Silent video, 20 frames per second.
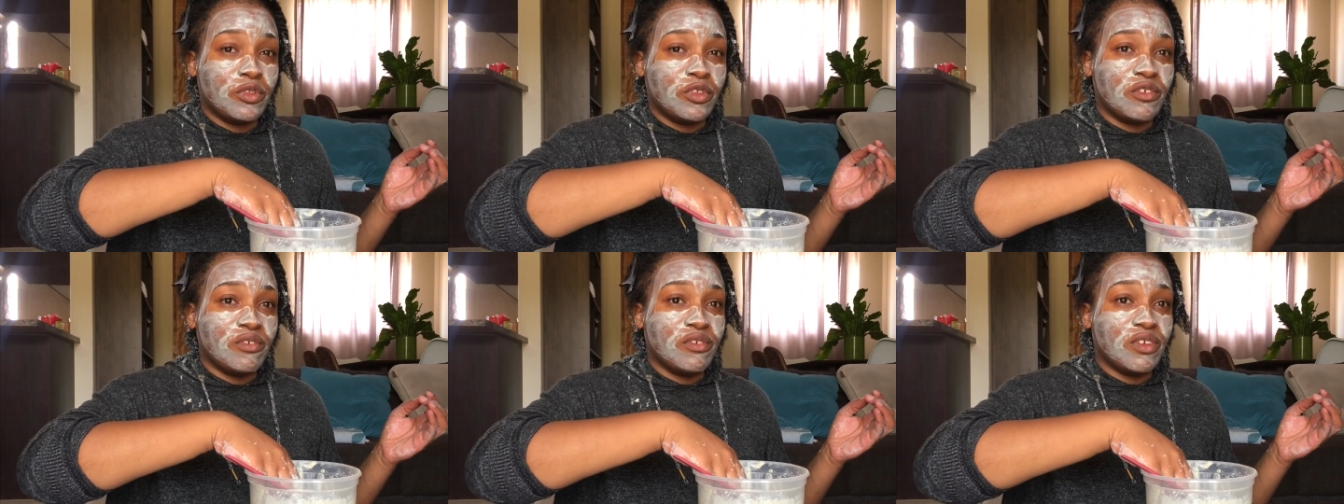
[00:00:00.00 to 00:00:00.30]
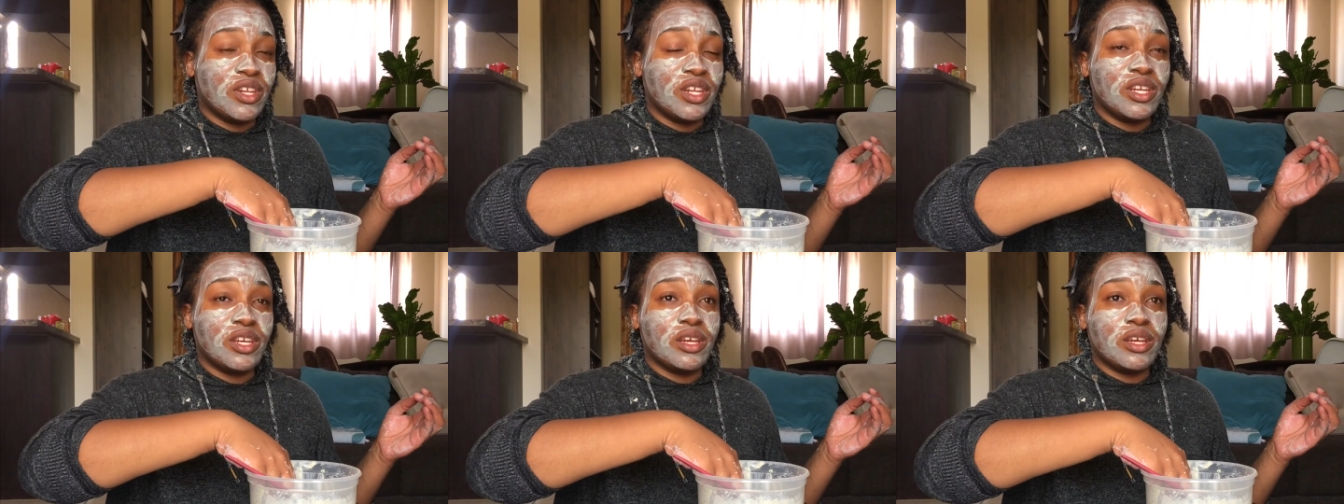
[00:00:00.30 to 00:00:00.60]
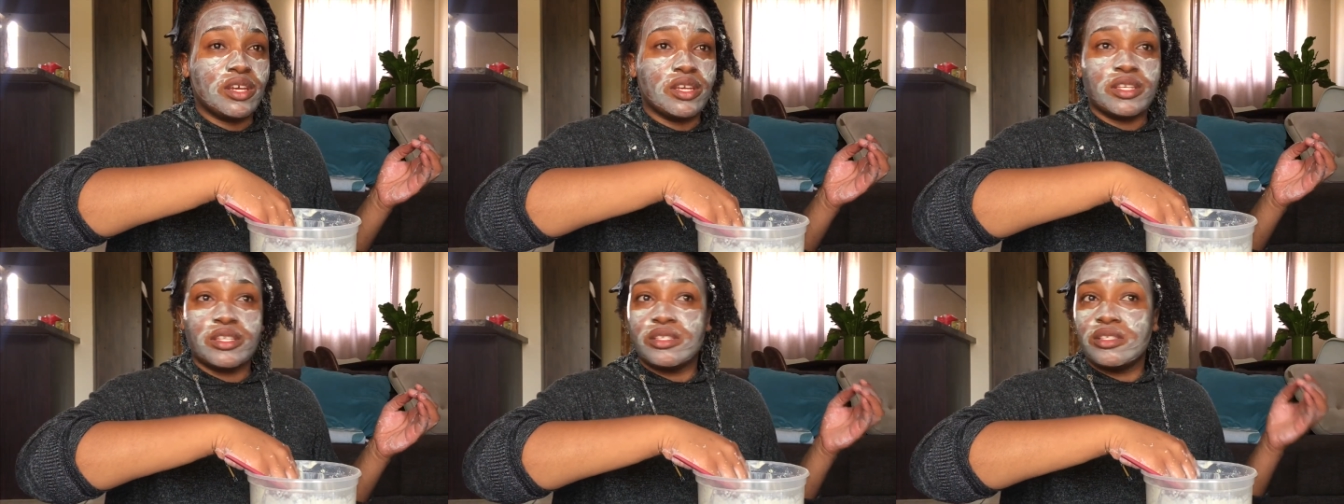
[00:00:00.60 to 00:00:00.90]
The
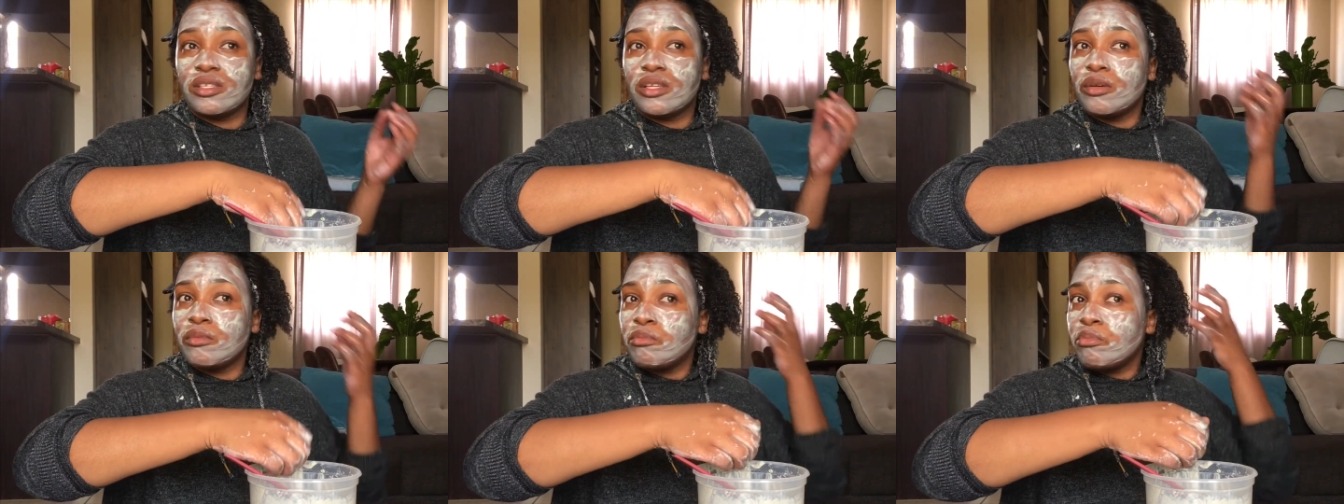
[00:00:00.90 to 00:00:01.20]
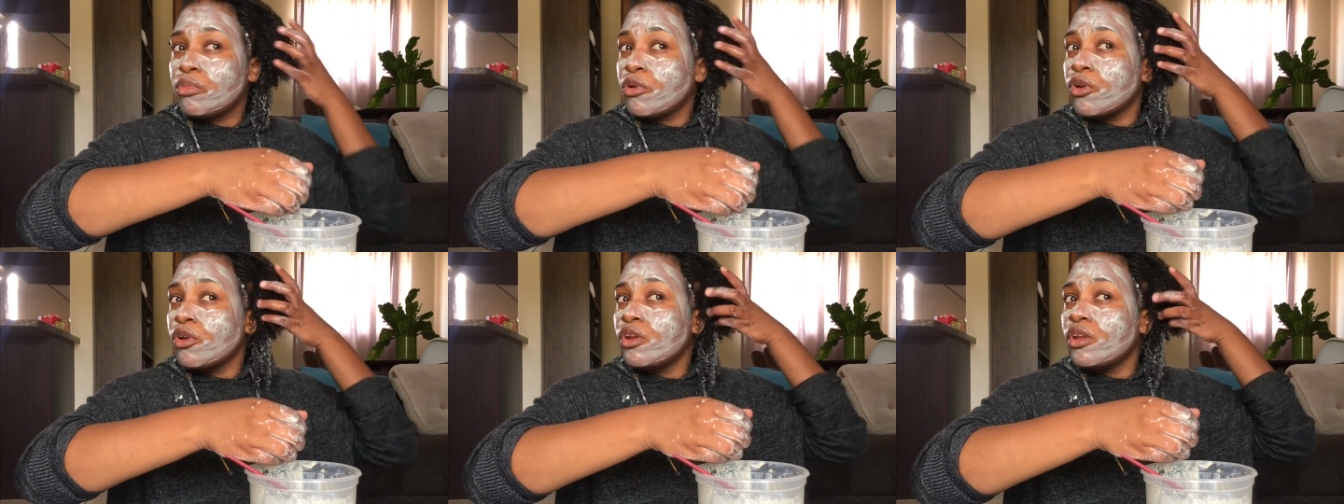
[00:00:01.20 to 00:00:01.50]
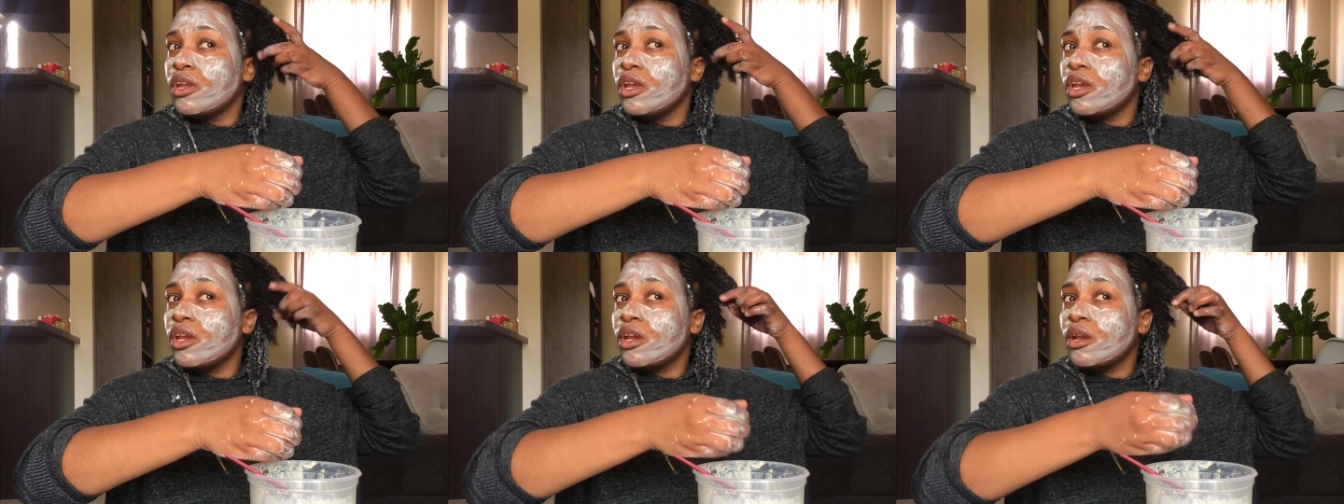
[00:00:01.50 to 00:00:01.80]
vinegar is
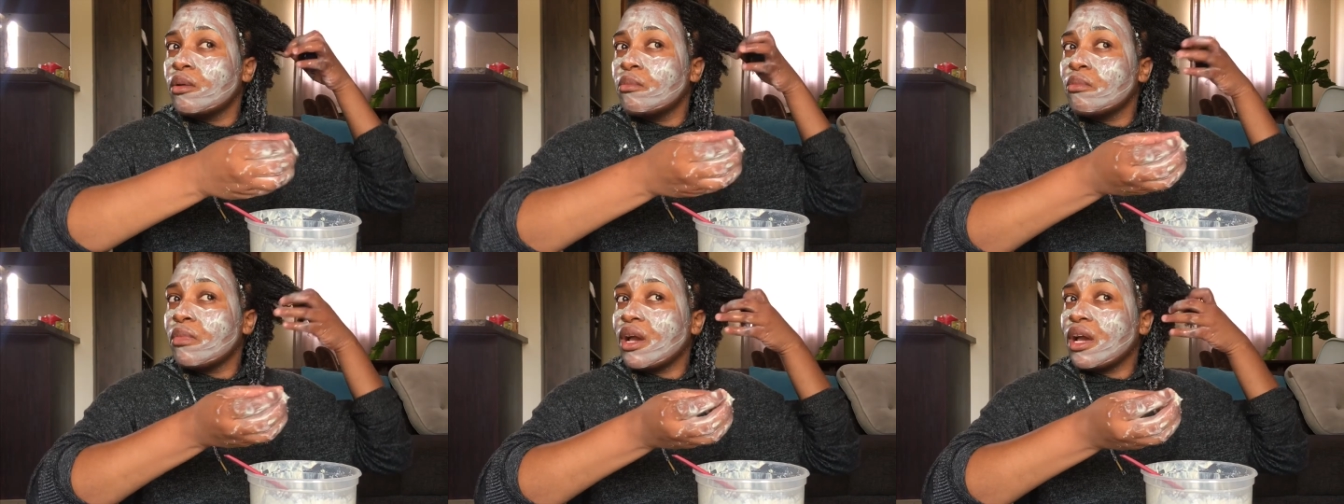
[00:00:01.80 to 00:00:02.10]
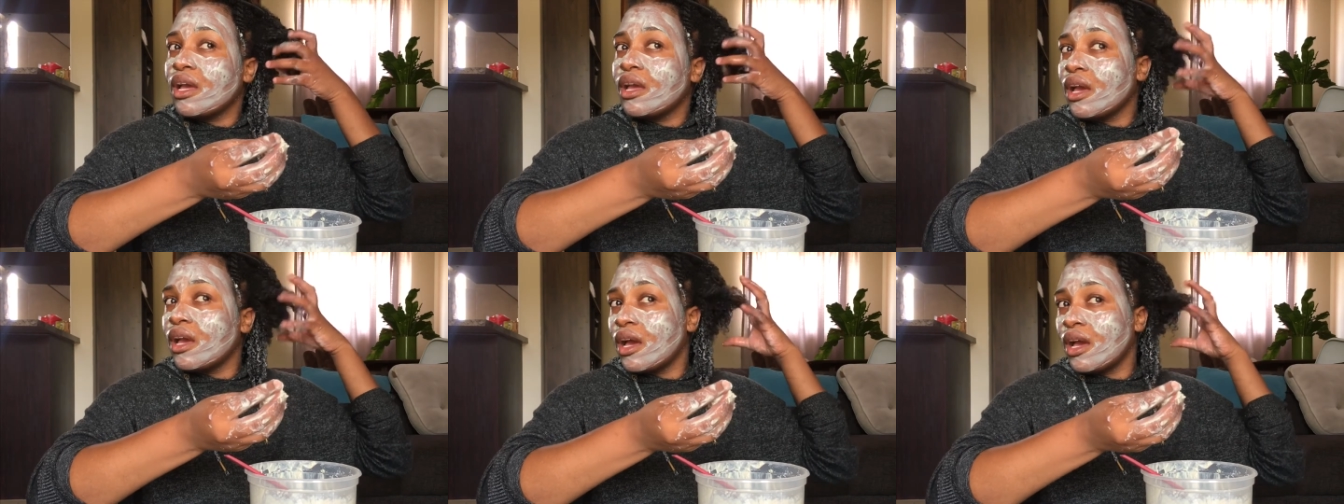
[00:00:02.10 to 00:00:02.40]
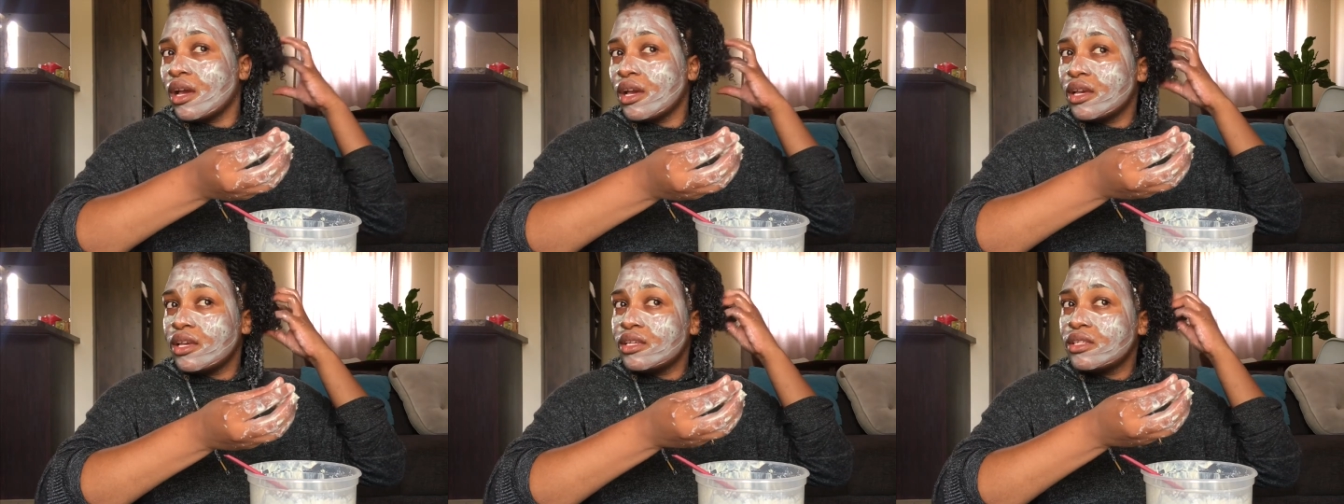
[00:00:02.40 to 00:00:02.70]
burning my
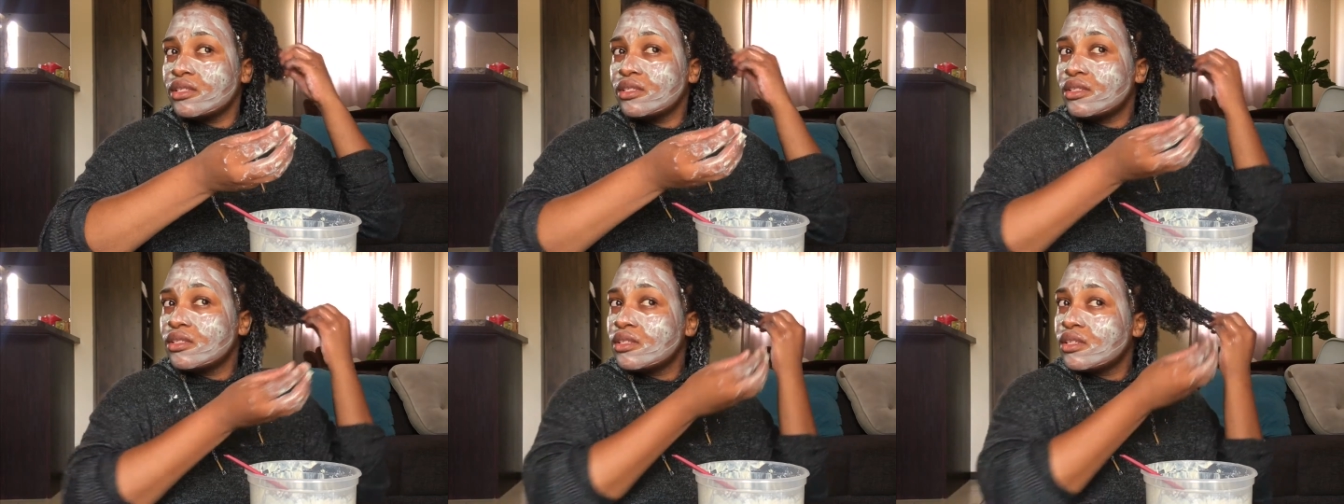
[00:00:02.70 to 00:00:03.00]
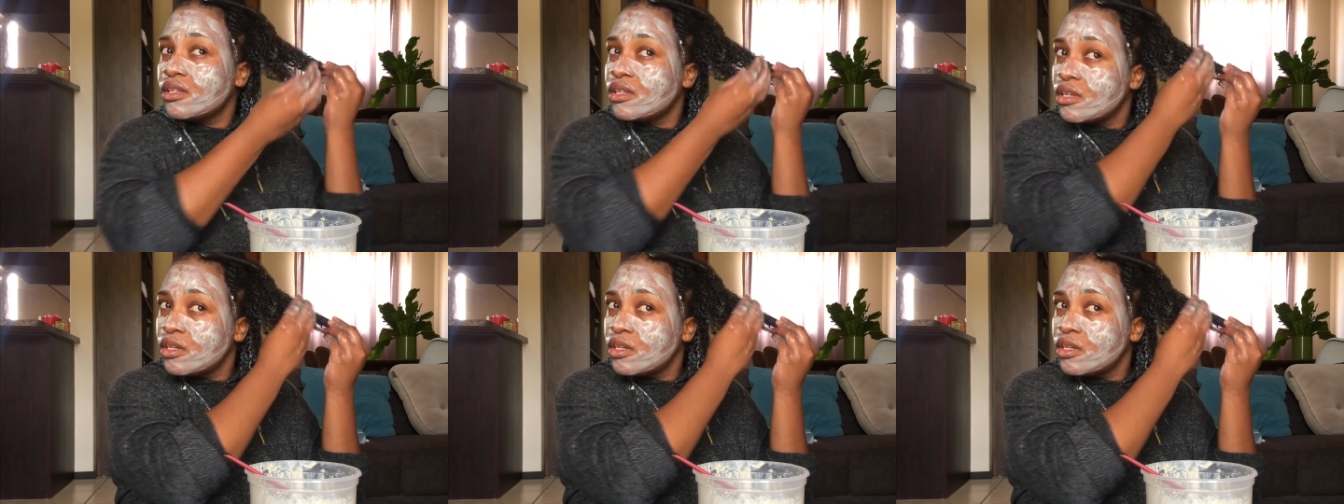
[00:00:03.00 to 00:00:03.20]
eyes